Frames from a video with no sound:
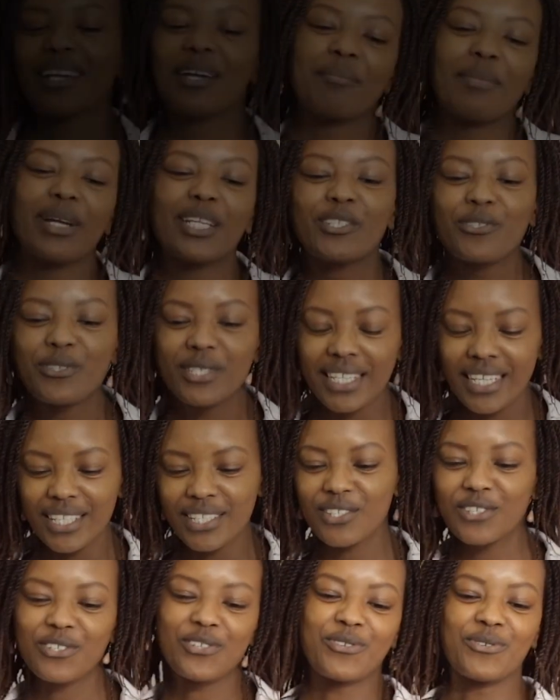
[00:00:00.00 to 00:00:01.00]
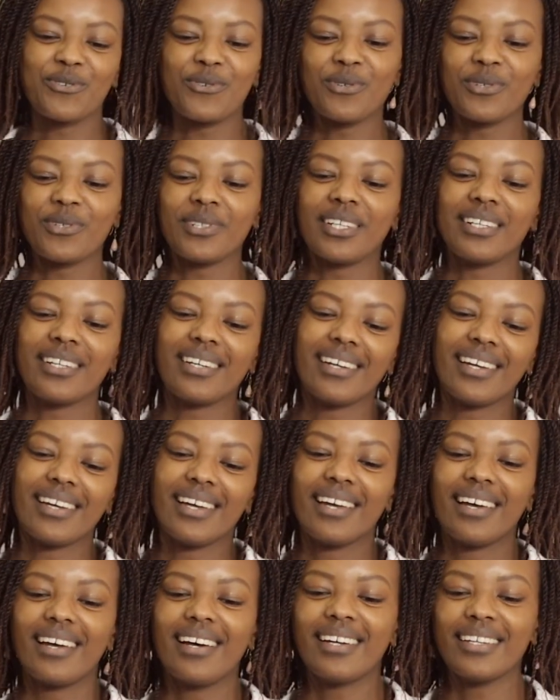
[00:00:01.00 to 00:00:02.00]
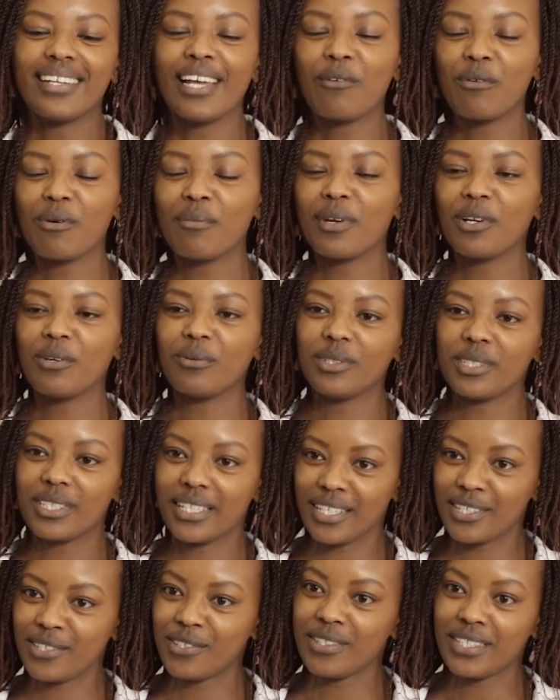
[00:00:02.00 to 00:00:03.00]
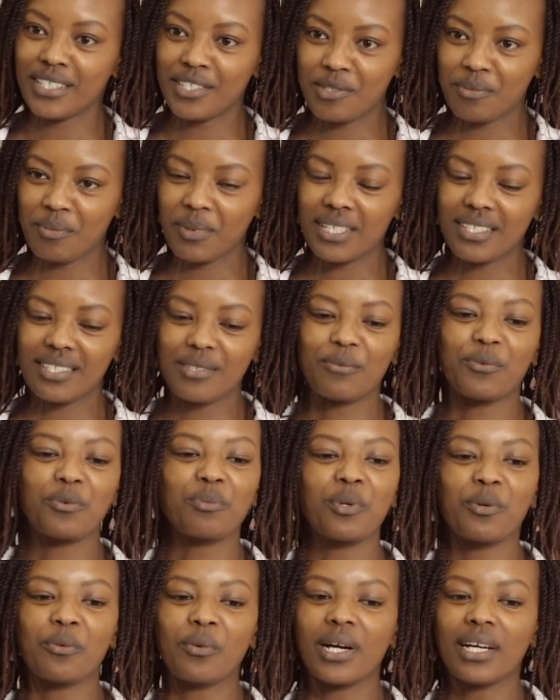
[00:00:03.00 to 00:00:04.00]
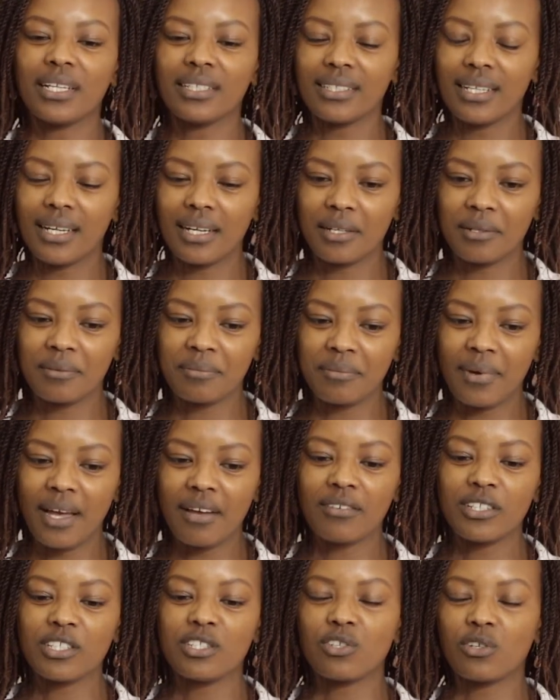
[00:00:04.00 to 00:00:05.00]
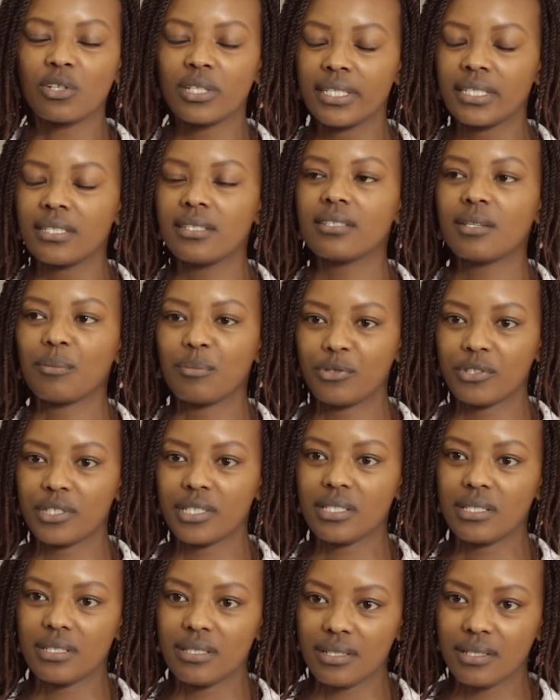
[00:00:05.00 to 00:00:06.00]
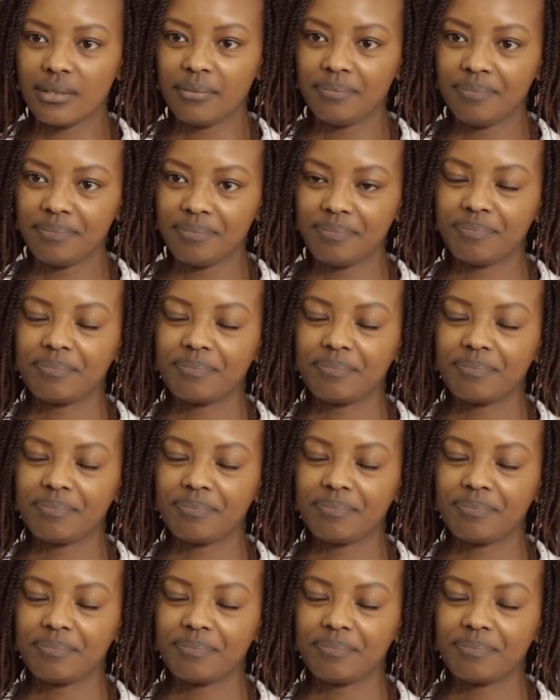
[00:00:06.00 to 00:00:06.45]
My 2 cents to young women who want to get into this space would be, one, have a solid support system.